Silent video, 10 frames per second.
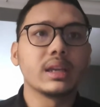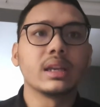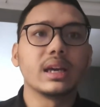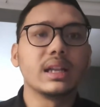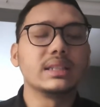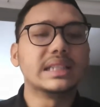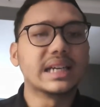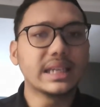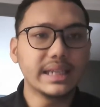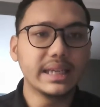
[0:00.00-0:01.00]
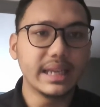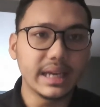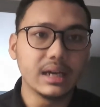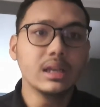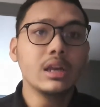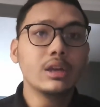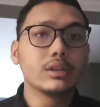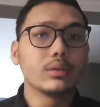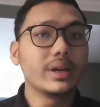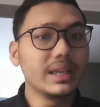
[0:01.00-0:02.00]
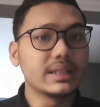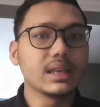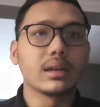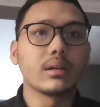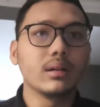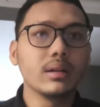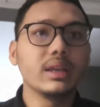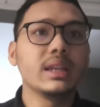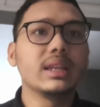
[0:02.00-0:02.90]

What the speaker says: and al-jahiliyah. So what is al-qard?